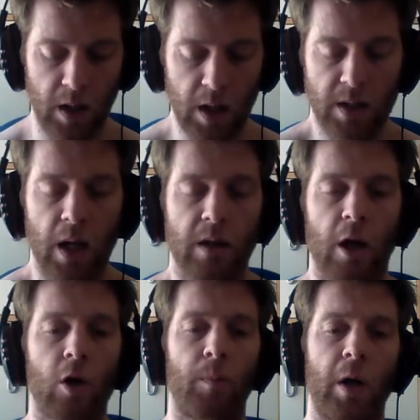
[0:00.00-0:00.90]
said there
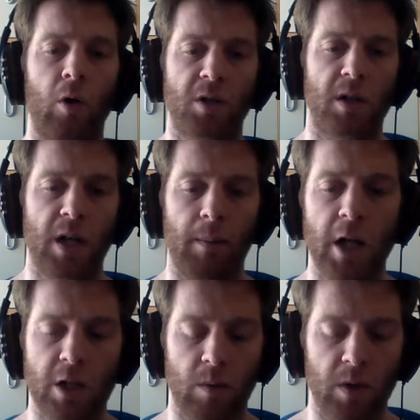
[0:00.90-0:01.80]
could be cross
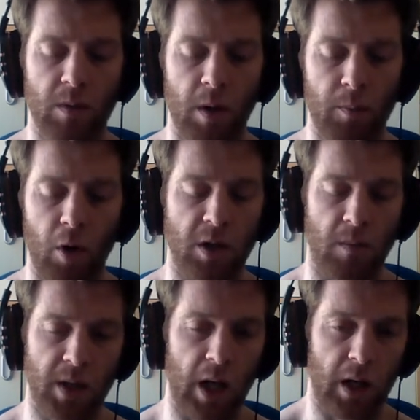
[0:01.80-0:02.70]
contamination with some of the products
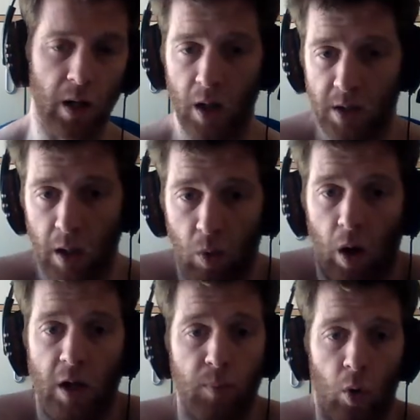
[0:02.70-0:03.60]
I'm taking. And I said, well,
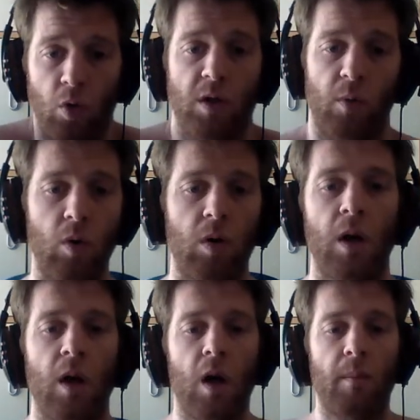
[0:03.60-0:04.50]
it's plausible,
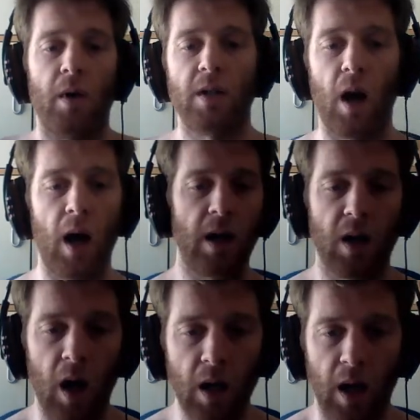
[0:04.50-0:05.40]
but it's
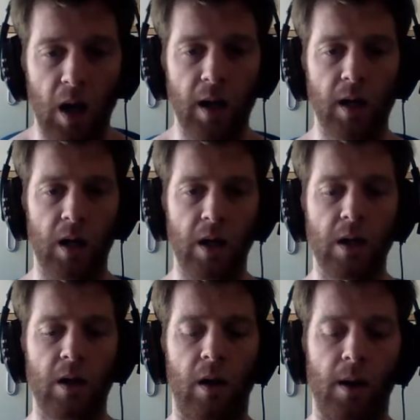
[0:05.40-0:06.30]
highly unlikely.